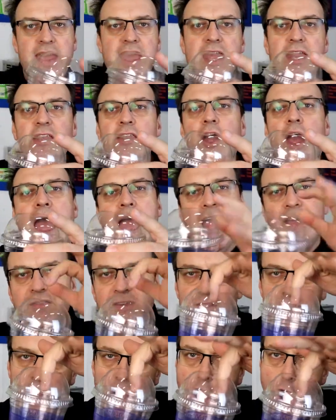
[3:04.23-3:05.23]
then
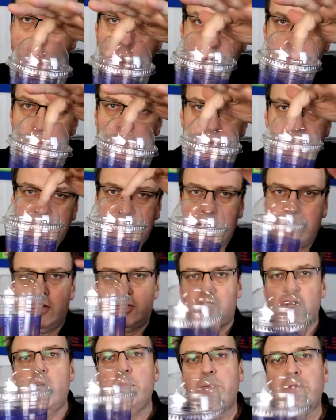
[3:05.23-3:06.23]
having the opening in the
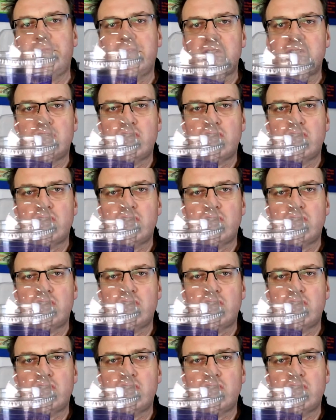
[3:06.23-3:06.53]
top of this